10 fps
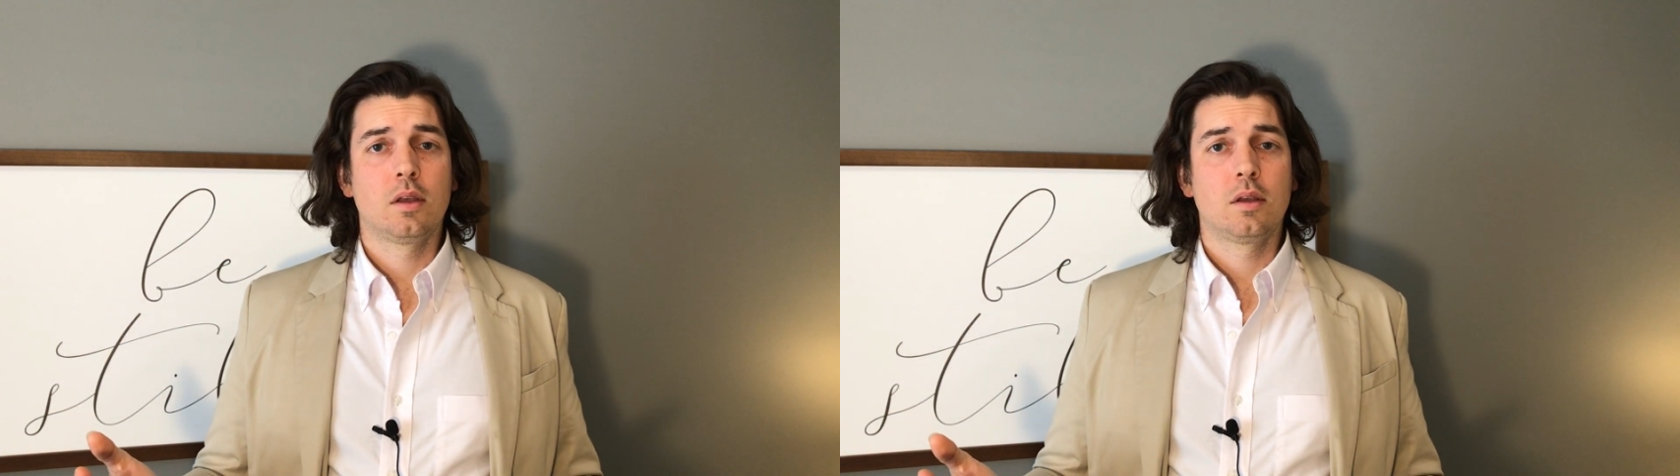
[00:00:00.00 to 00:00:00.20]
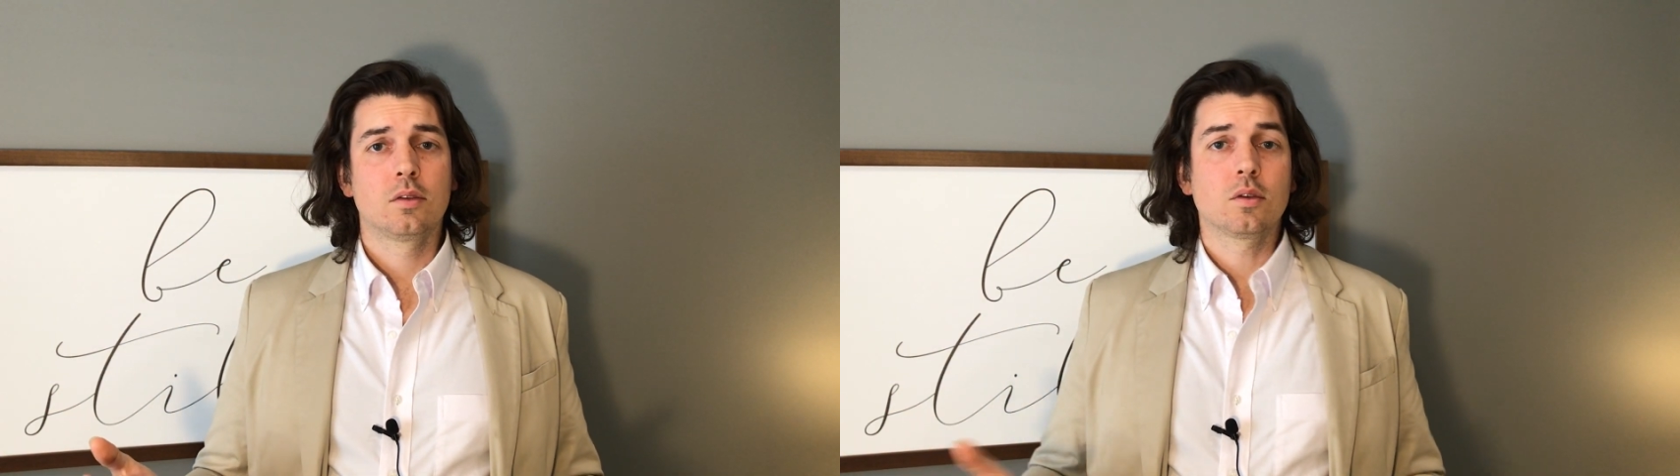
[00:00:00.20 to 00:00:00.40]

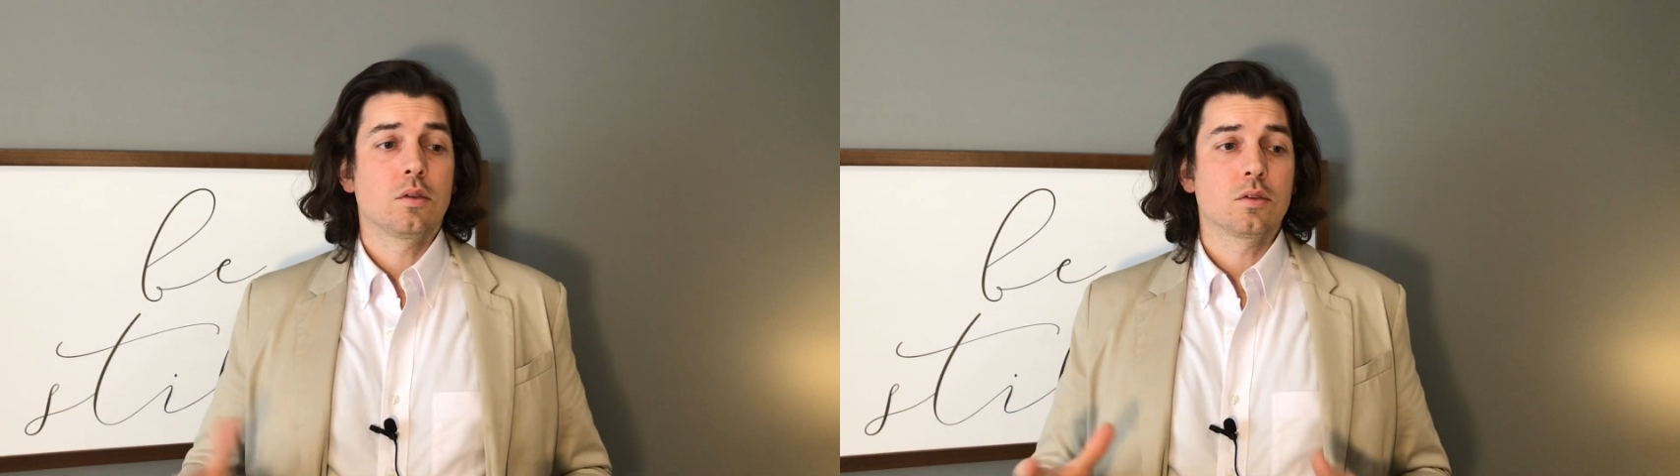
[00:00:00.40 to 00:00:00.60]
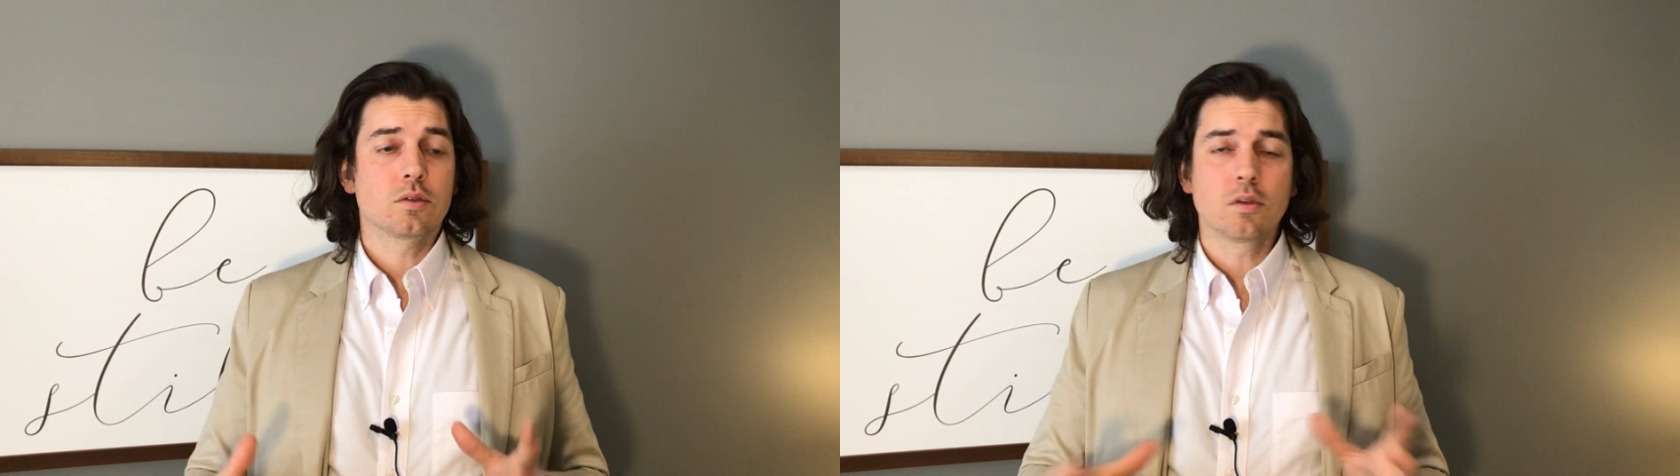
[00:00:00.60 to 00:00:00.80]
So those
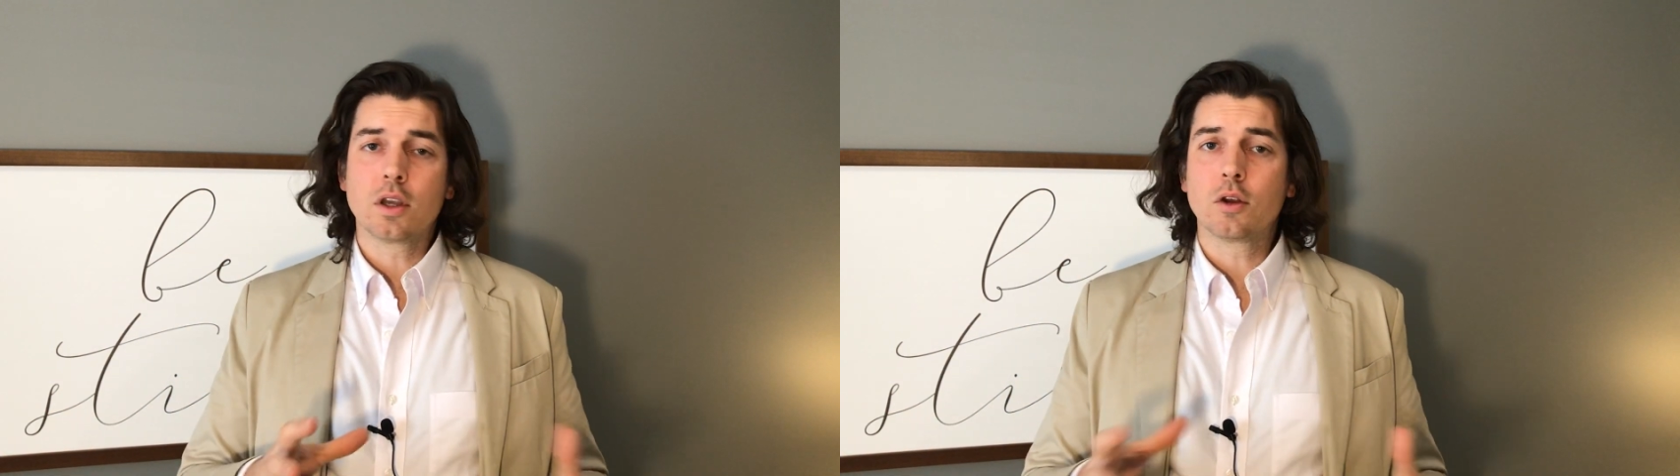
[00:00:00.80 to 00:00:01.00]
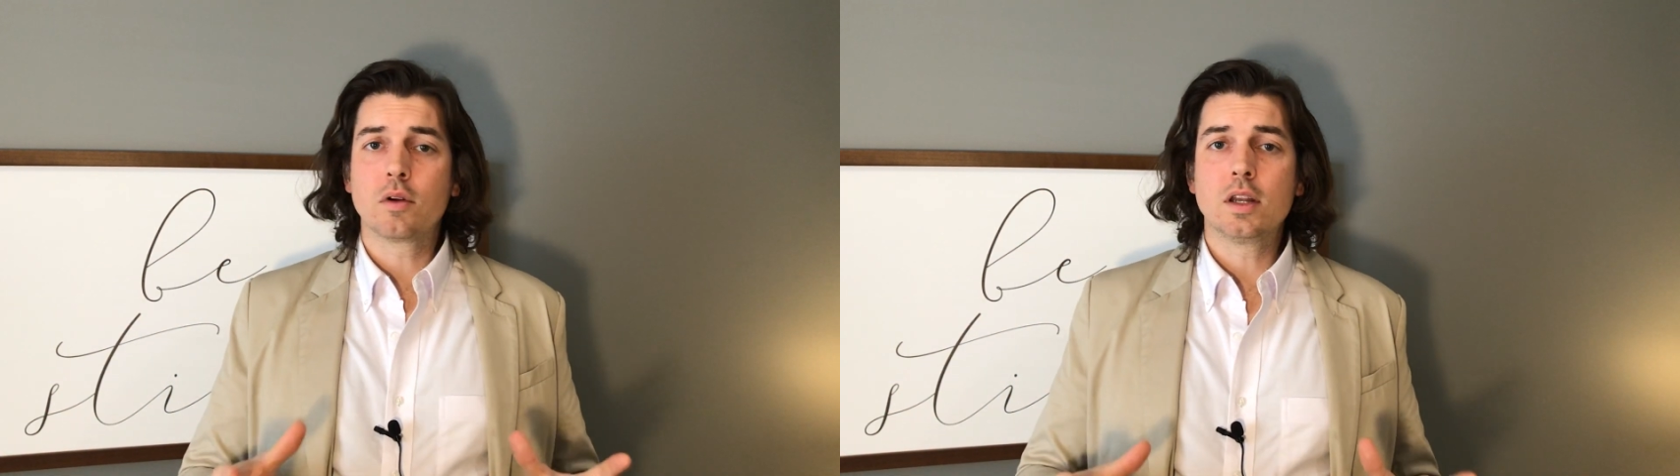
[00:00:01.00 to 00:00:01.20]
3
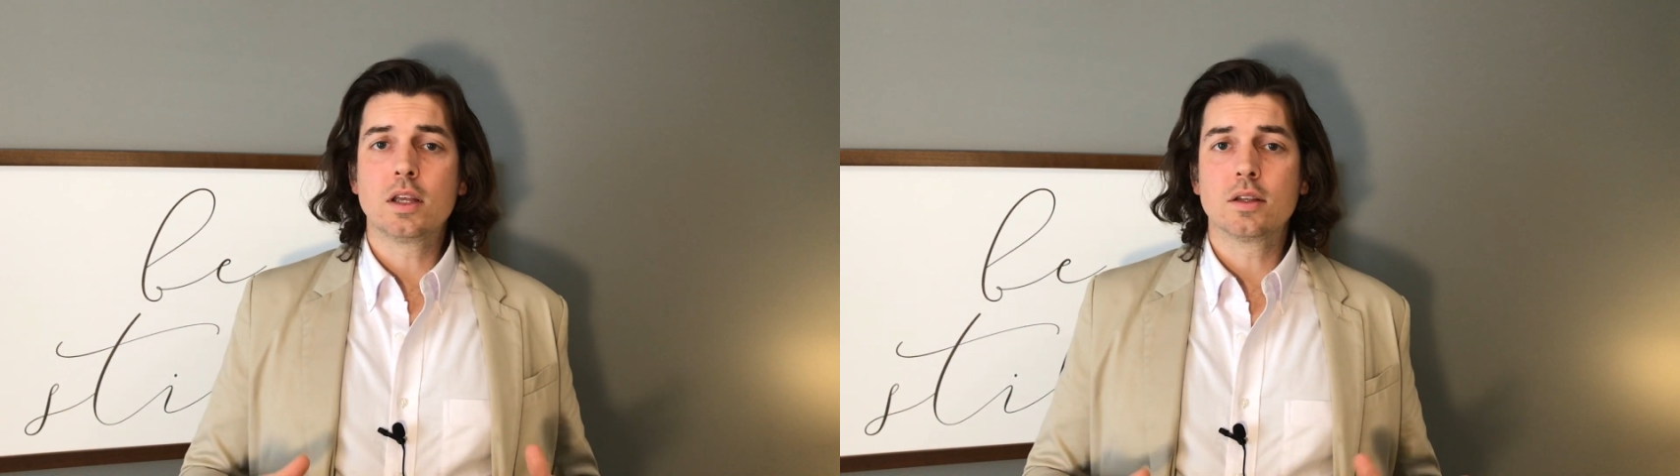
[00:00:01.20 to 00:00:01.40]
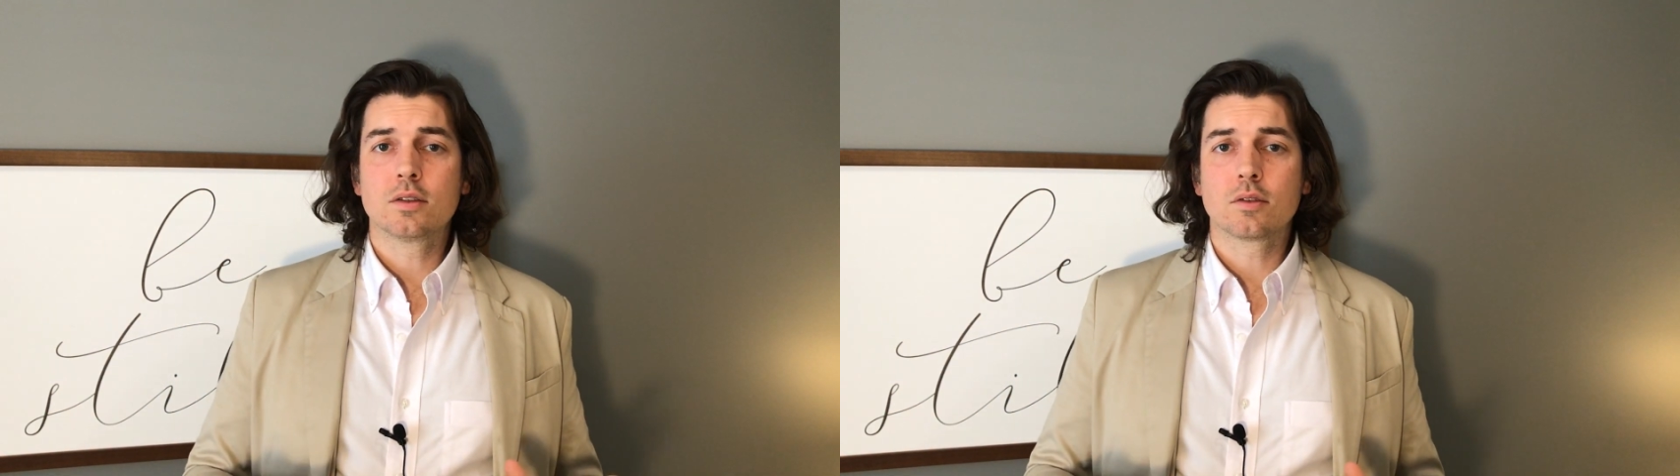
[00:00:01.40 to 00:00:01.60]

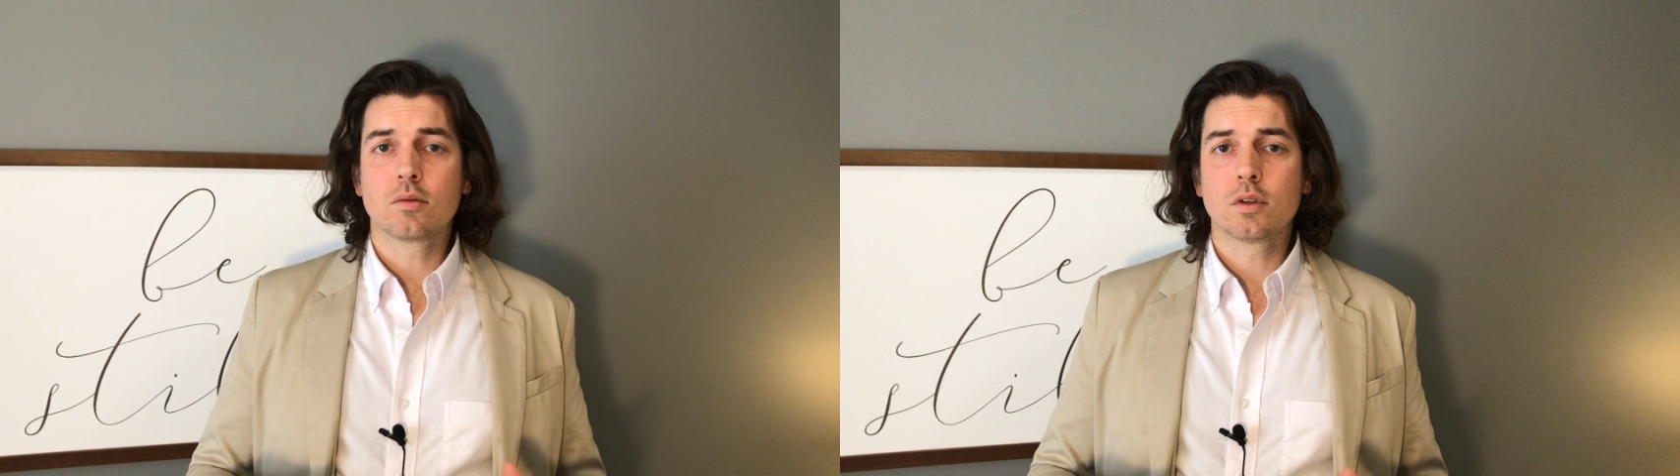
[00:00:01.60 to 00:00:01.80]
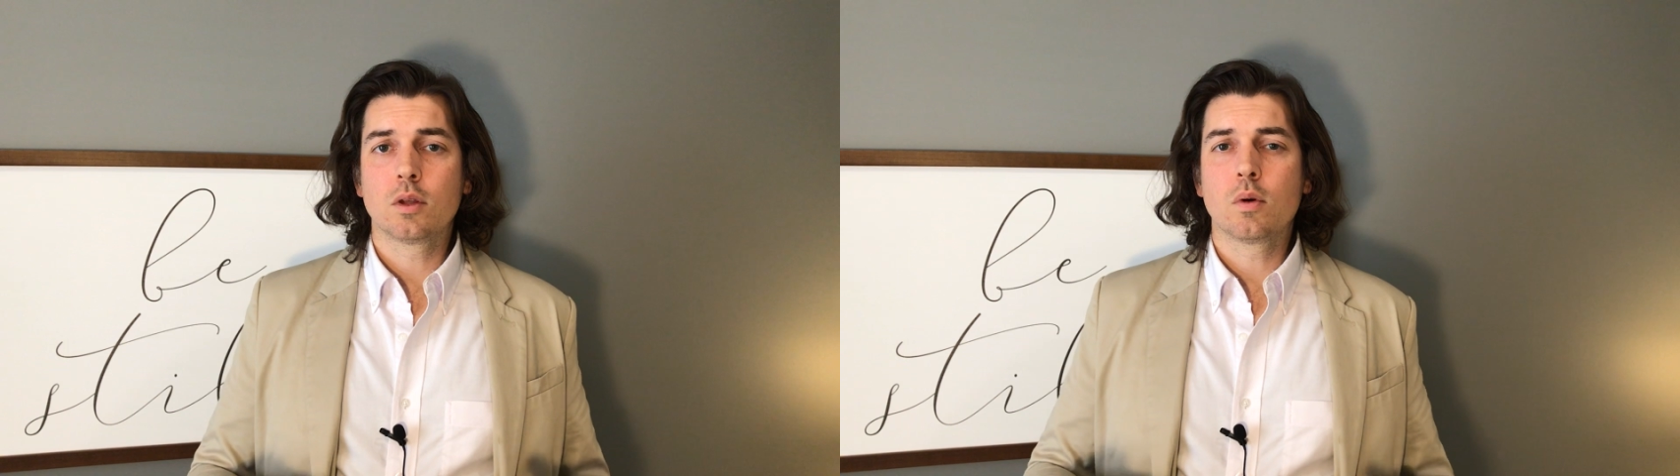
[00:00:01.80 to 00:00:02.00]
ingredients are
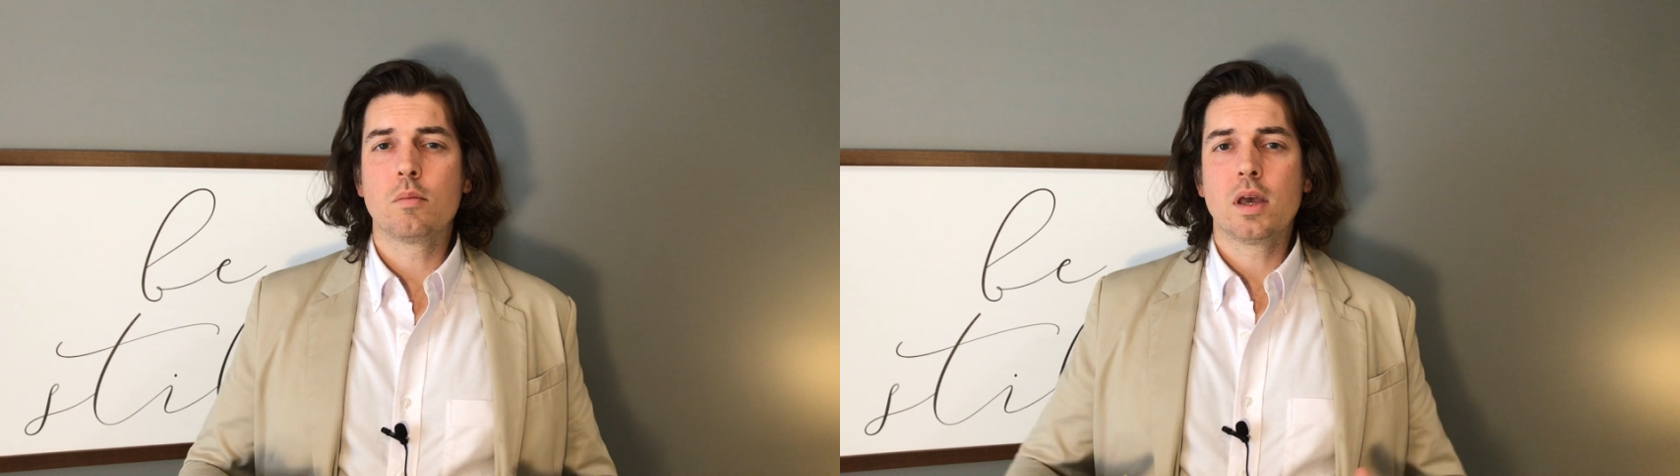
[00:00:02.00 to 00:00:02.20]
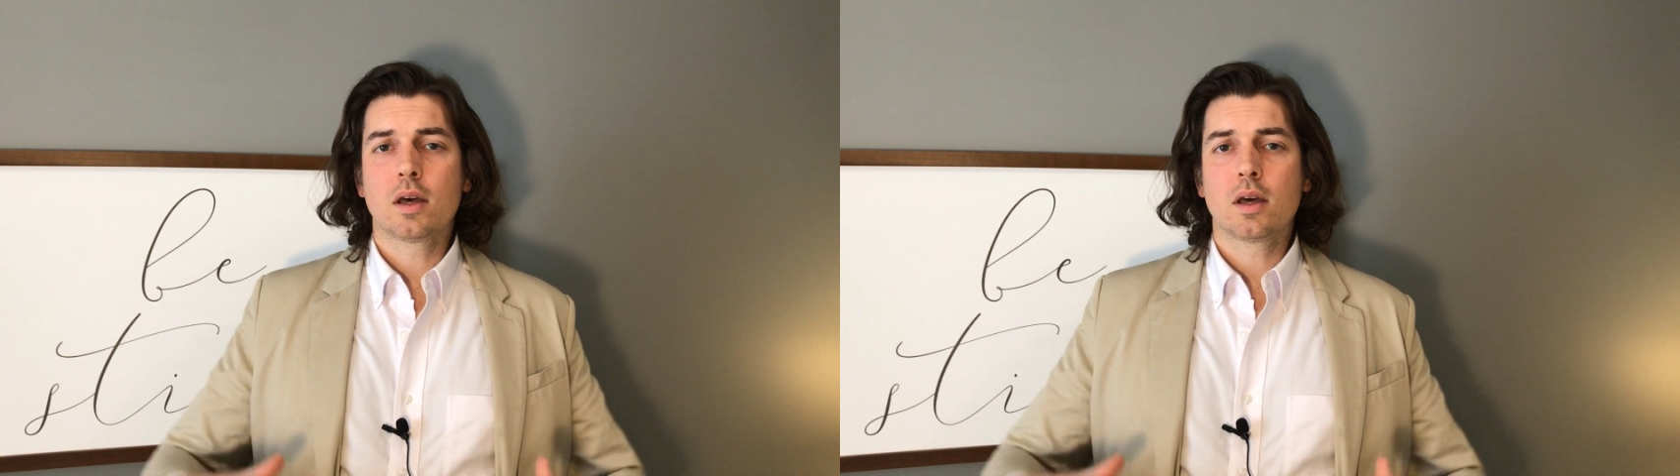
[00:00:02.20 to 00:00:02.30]
really what make